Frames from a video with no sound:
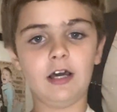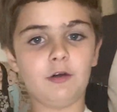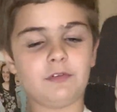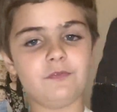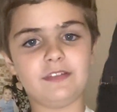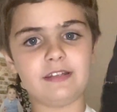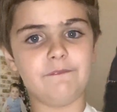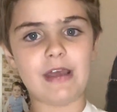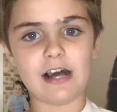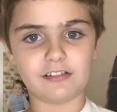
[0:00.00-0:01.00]
was visiting
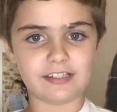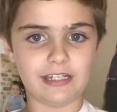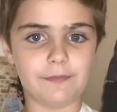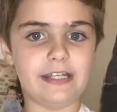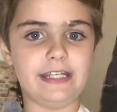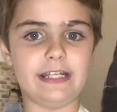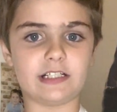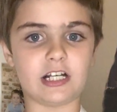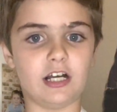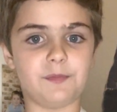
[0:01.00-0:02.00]
Valentine, and Nina
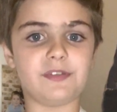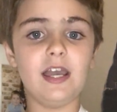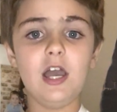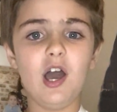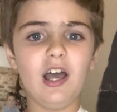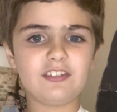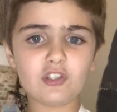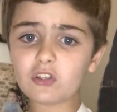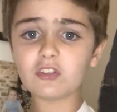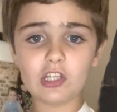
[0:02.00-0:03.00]
comes. As
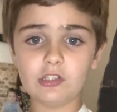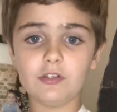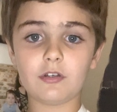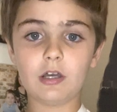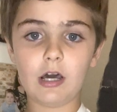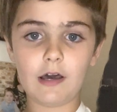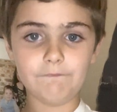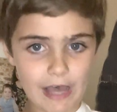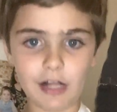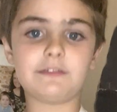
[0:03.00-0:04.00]
soon as
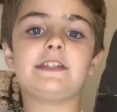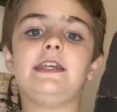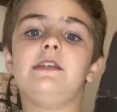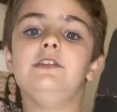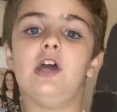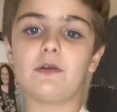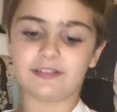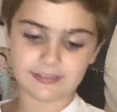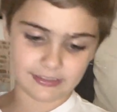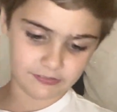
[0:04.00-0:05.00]
Valentine
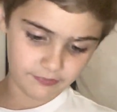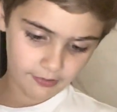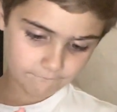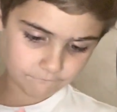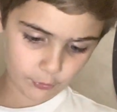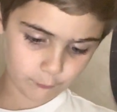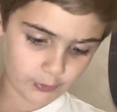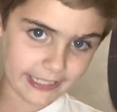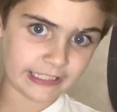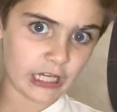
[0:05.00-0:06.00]
notices the
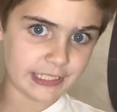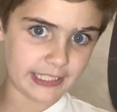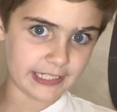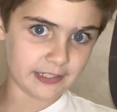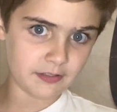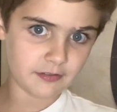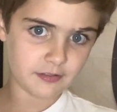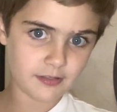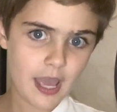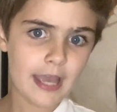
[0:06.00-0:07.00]
ring on Nina,
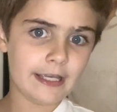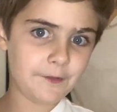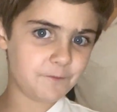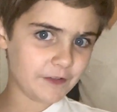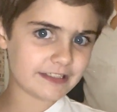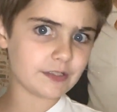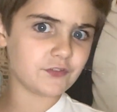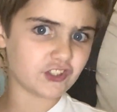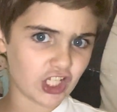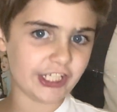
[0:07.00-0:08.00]
he thinks of
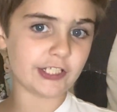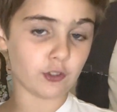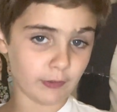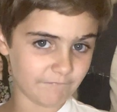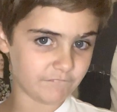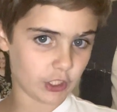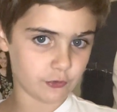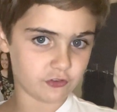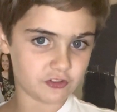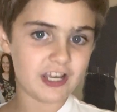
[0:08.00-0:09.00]
Sonny
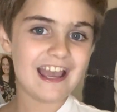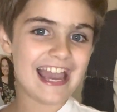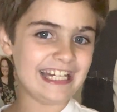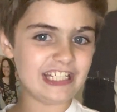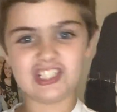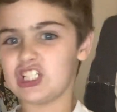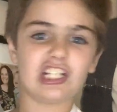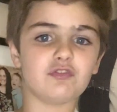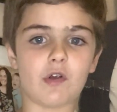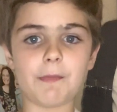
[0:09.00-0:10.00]
Corinthos, and he
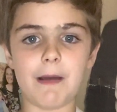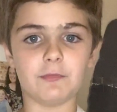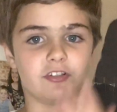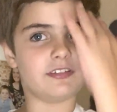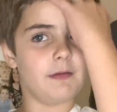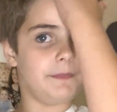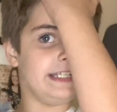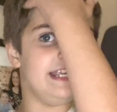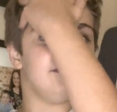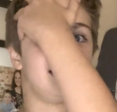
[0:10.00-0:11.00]
just remembers something.
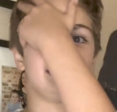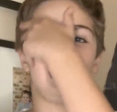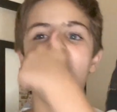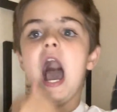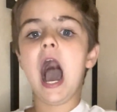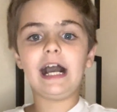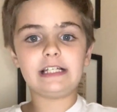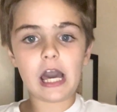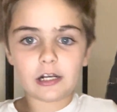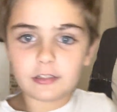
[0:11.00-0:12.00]
He's like, I gotta